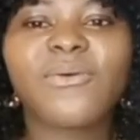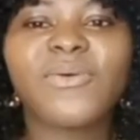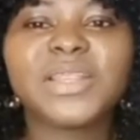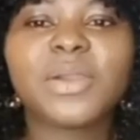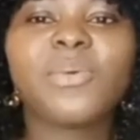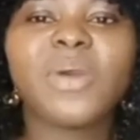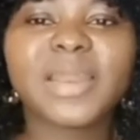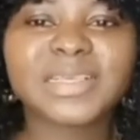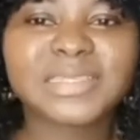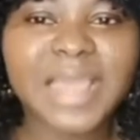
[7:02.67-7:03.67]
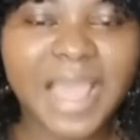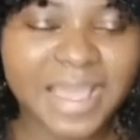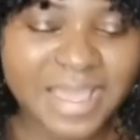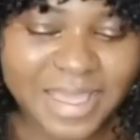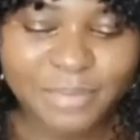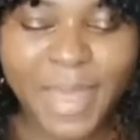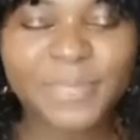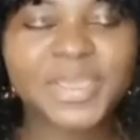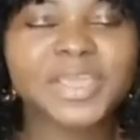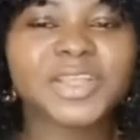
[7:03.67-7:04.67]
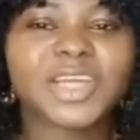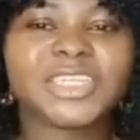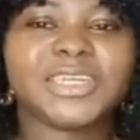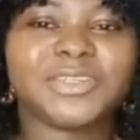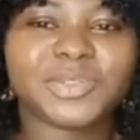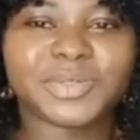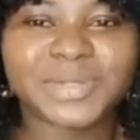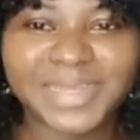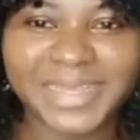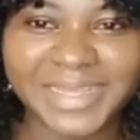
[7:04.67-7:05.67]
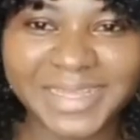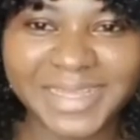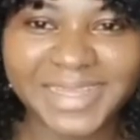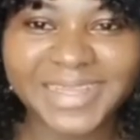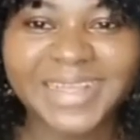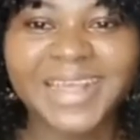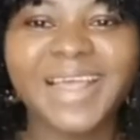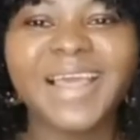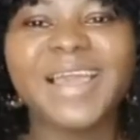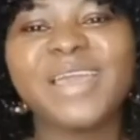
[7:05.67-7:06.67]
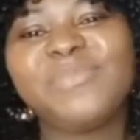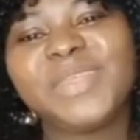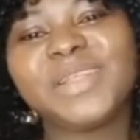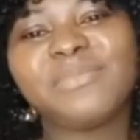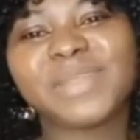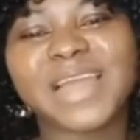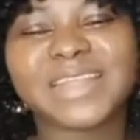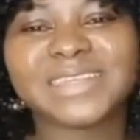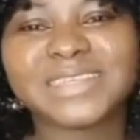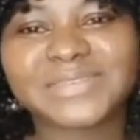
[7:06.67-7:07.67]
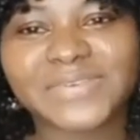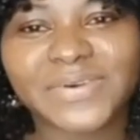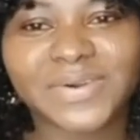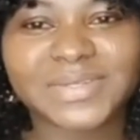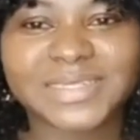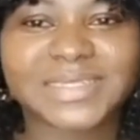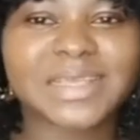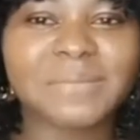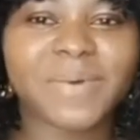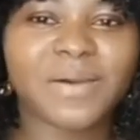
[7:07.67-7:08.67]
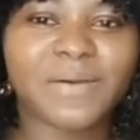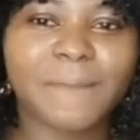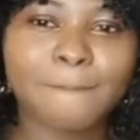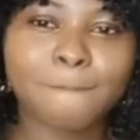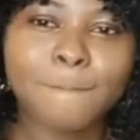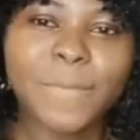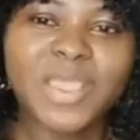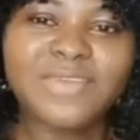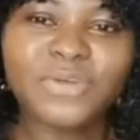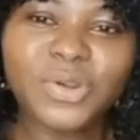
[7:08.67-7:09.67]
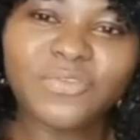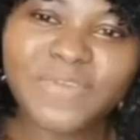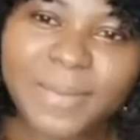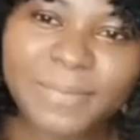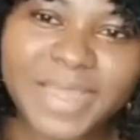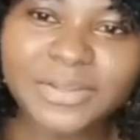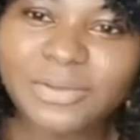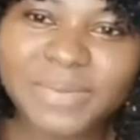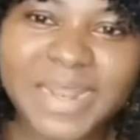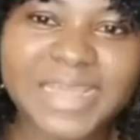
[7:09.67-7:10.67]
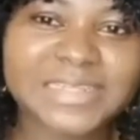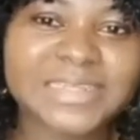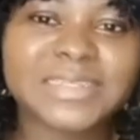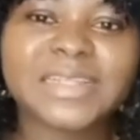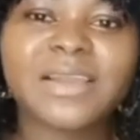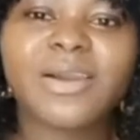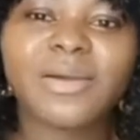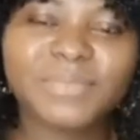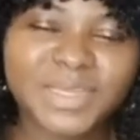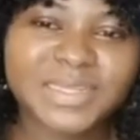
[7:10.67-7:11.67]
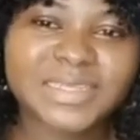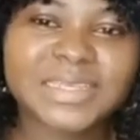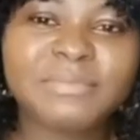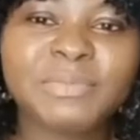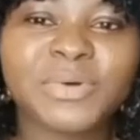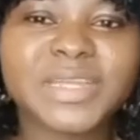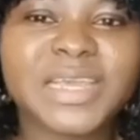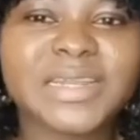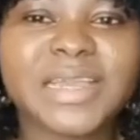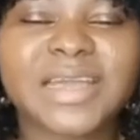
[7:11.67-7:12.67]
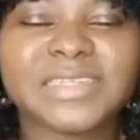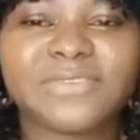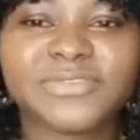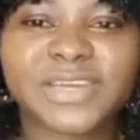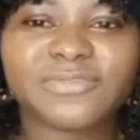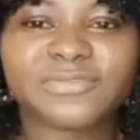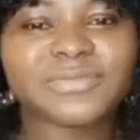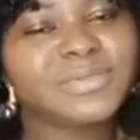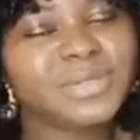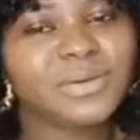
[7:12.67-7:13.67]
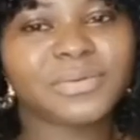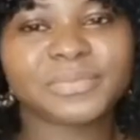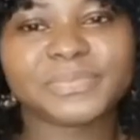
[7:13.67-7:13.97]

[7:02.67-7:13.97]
Oh, they quarrel. Say, my picky don't change. Oh, it be not be like this for December. Oh. Even November, it not be like this. They call me. They send me money and yeah, nyafu nyafu. No.